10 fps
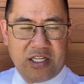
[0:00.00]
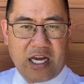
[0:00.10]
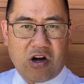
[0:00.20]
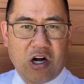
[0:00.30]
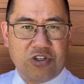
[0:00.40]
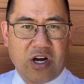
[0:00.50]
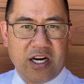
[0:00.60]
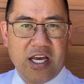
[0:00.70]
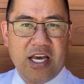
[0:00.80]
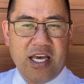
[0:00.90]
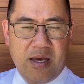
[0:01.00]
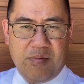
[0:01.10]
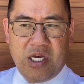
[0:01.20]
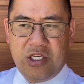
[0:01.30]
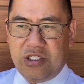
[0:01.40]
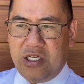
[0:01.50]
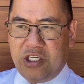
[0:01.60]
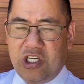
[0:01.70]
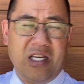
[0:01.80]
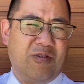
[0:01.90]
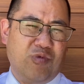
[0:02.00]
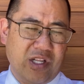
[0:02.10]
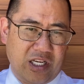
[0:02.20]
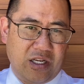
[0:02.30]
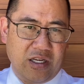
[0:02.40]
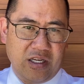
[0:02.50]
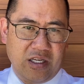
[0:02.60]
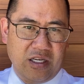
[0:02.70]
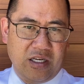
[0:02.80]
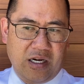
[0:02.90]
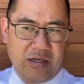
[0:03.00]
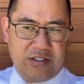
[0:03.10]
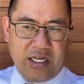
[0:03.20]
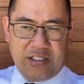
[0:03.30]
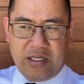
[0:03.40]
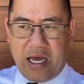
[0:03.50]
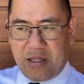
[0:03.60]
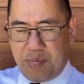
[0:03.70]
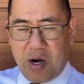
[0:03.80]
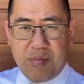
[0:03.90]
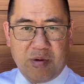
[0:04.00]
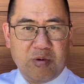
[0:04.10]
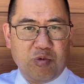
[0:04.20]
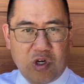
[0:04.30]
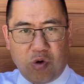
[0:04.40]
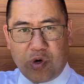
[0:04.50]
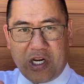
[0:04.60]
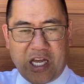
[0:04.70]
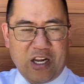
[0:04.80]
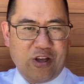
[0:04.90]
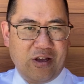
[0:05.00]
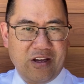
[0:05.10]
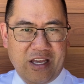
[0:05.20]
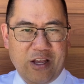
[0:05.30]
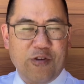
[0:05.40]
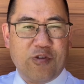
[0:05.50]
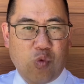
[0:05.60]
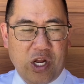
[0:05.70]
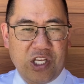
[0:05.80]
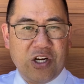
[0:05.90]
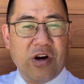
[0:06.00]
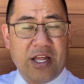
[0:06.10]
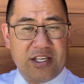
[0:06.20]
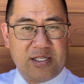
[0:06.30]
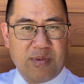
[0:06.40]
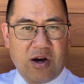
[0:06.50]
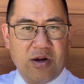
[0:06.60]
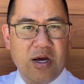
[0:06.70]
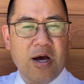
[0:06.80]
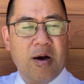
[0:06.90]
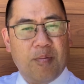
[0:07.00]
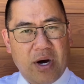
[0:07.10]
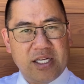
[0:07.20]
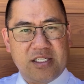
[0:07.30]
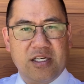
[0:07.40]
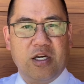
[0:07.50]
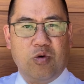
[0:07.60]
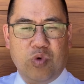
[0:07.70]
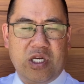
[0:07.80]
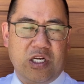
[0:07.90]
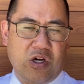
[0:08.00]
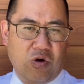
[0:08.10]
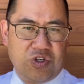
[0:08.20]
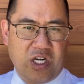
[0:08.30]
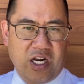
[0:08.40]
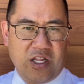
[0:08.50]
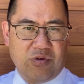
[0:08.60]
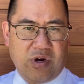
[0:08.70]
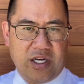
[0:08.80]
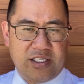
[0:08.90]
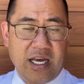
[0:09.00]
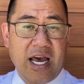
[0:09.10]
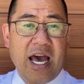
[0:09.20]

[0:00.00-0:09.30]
that contract. It means it, it really uh, says at the bare minimum, we know we're going to get you for one year at this amount, but we can negotiate otherwise.